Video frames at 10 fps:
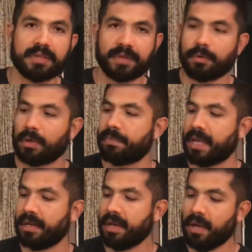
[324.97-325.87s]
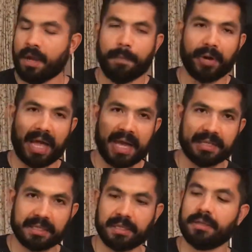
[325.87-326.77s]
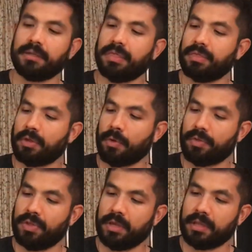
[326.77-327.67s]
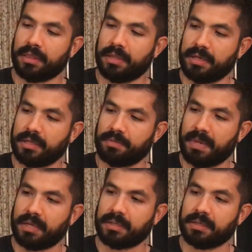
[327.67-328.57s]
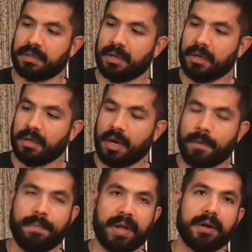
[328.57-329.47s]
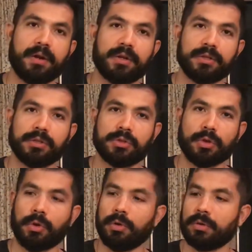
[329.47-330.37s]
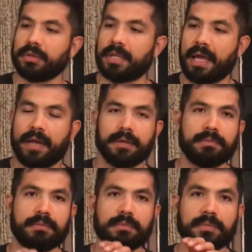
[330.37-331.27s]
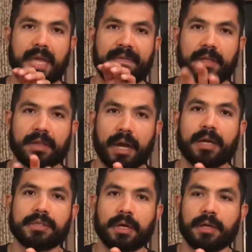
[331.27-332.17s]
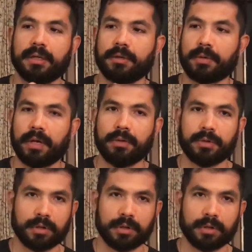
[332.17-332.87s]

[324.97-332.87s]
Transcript: It's very well made, but I still don't think that this makes a better sole than having lugs on it, right?